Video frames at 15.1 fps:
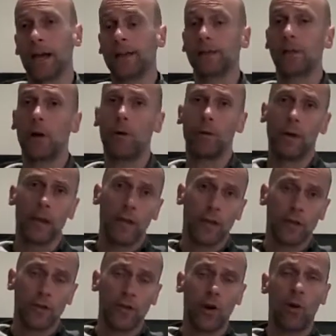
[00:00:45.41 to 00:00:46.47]
So,
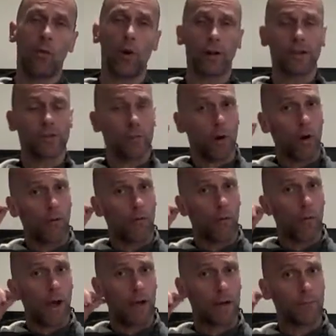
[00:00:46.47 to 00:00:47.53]
not wanting to
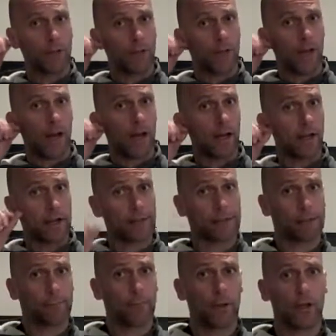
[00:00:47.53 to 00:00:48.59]
overwhelm you
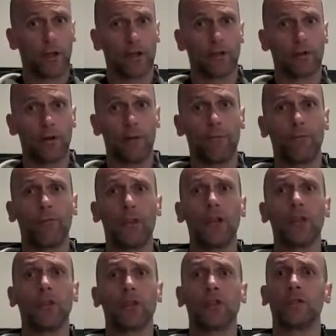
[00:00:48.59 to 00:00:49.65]
guys, we're going to drip
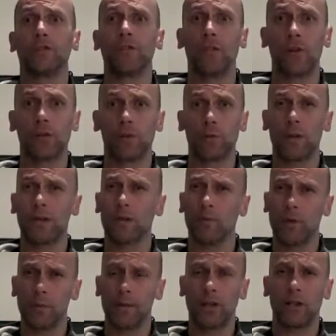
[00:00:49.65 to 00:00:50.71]
feed you this first week. There
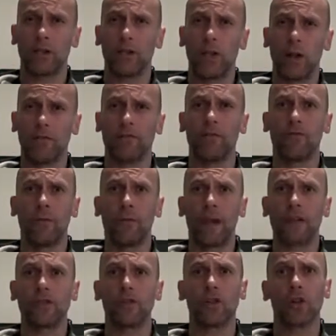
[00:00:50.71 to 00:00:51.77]
will be a lot of
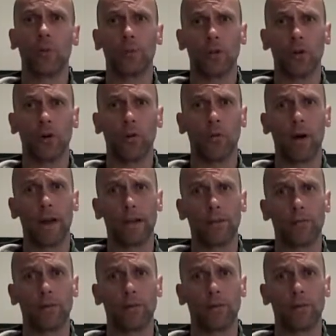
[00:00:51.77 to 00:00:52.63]
information coming your way.